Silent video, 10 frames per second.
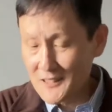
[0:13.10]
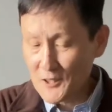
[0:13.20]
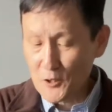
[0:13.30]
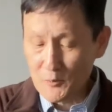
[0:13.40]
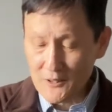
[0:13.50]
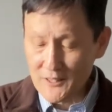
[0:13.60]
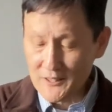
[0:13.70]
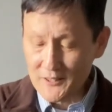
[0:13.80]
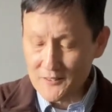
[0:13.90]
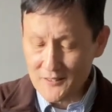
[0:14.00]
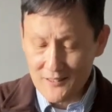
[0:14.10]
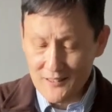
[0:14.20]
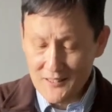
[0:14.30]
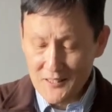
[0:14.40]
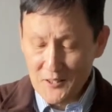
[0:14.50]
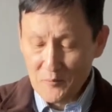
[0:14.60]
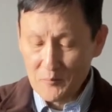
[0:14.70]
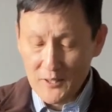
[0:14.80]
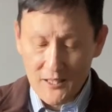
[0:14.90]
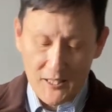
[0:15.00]
cubic liters.
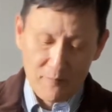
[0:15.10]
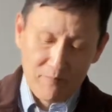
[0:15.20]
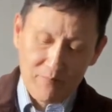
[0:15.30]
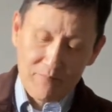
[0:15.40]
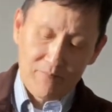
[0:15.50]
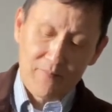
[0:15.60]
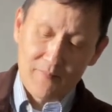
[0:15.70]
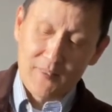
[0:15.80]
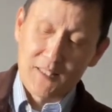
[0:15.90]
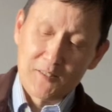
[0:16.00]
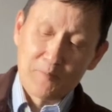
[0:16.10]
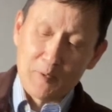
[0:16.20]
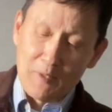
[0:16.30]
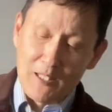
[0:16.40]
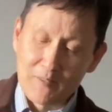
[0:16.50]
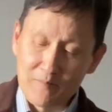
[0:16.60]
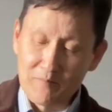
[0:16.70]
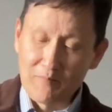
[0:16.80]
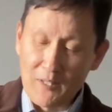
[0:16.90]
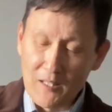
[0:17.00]
But um, this has been my
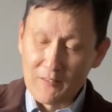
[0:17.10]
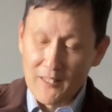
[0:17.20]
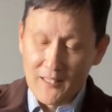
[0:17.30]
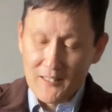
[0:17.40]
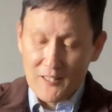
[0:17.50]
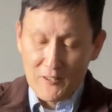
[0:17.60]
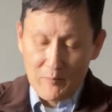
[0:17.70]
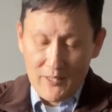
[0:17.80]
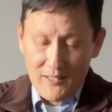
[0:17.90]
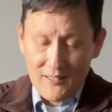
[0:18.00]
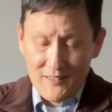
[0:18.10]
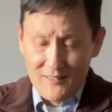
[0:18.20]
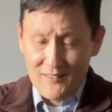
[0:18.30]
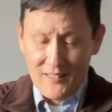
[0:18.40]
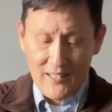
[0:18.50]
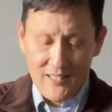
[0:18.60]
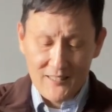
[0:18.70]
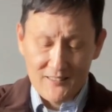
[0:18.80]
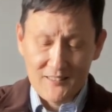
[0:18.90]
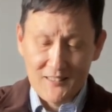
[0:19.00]
everyday carry bag and I had
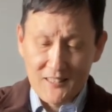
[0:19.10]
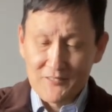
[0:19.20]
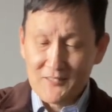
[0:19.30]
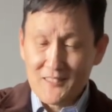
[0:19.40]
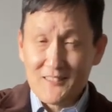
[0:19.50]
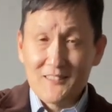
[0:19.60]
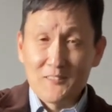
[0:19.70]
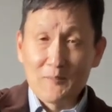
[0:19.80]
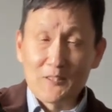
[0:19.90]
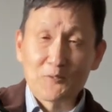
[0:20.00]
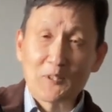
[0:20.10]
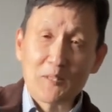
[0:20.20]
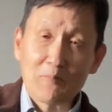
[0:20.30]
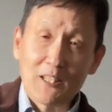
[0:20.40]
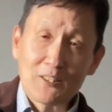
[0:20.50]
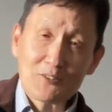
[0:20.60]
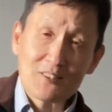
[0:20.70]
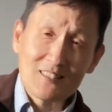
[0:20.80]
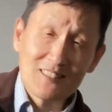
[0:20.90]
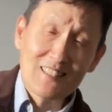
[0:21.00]
it stuffed about 20
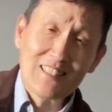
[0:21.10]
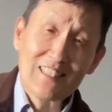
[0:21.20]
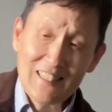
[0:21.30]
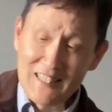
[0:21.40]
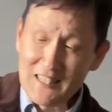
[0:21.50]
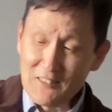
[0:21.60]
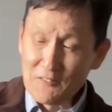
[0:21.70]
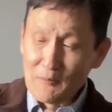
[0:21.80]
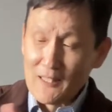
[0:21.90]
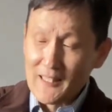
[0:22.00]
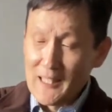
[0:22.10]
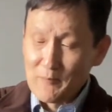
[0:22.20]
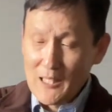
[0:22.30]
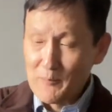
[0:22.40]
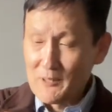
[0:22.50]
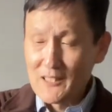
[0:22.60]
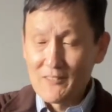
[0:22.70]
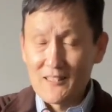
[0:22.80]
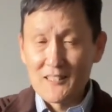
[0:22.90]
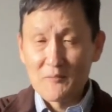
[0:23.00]
pounds with my laptop and
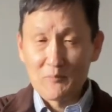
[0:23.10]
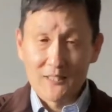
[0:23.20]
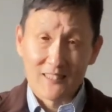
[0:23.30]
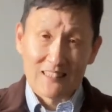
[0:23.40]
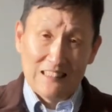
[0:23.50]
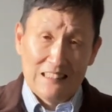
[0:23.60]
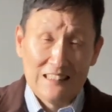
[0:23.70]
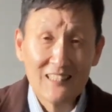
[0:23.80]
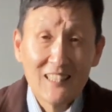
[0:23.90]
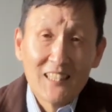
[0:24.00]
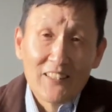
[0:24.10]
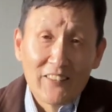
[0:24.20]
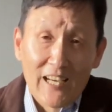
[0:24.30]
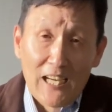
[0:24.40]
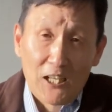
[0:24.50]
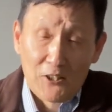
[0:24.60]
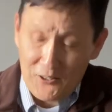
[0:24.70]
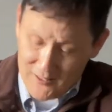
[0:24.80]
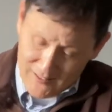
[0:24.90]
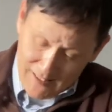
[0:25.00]
everything. But now
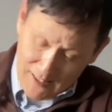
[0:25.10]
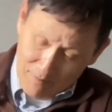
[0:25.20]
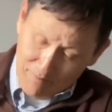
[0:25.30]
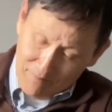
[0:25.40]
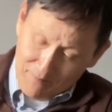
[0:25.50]
um,